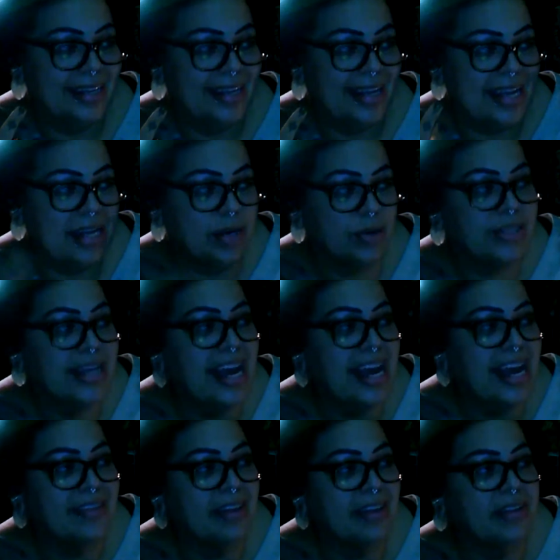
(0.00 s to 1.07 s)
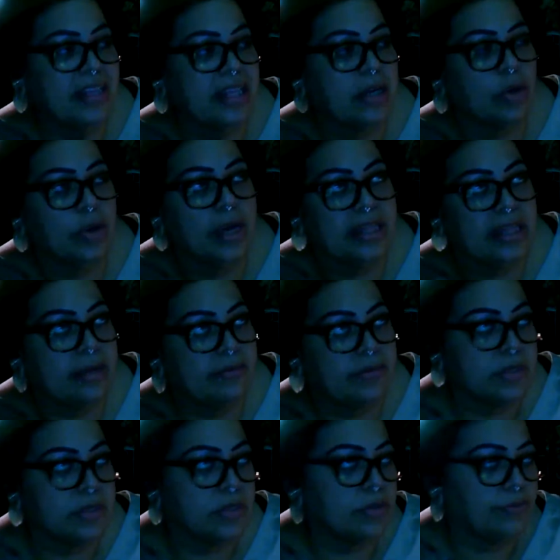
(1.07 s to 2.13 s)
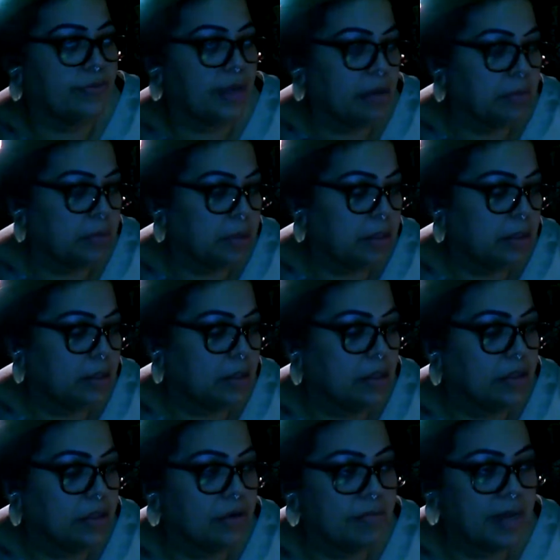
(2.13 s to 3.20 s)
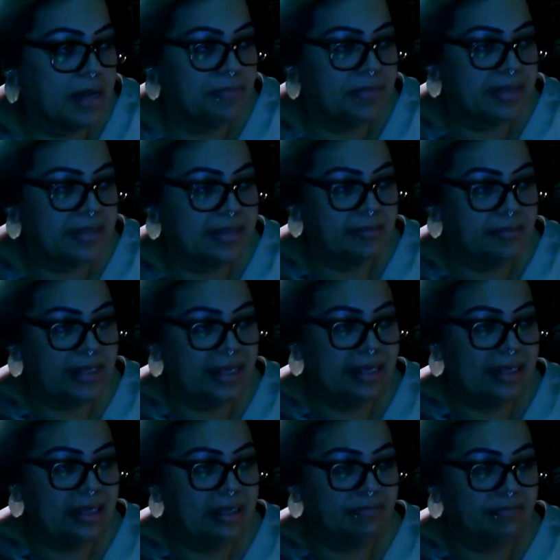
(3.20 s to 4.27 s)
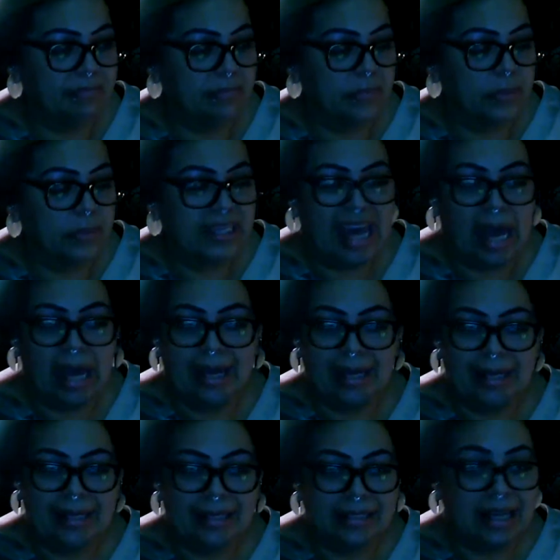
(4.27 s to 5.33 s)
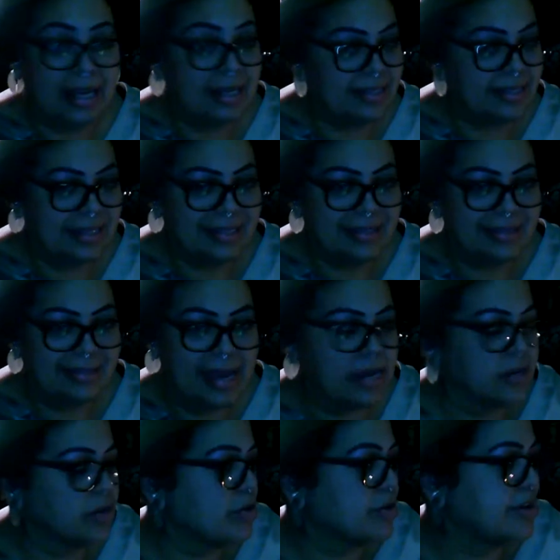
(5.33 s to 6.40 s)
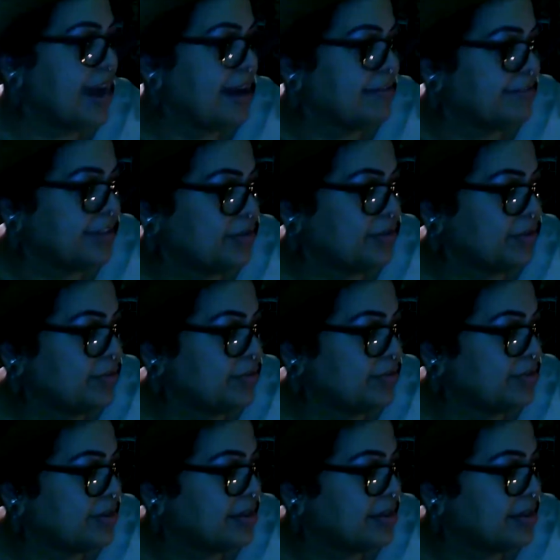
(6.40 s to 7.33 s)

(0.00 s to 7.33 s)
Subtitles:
you know, it's kind of giving like, okay, like if this is family, there might be some like cousins and or nephews,